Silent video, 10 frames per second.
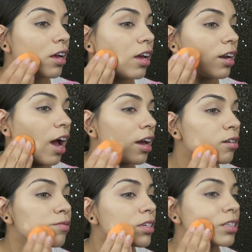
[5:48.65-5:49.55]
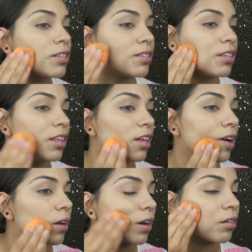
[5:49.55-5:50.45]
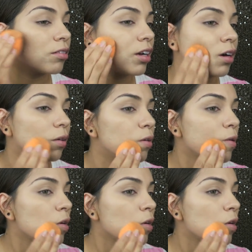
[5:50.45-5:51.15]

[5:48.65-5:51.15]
And I don't really see that. I don't know.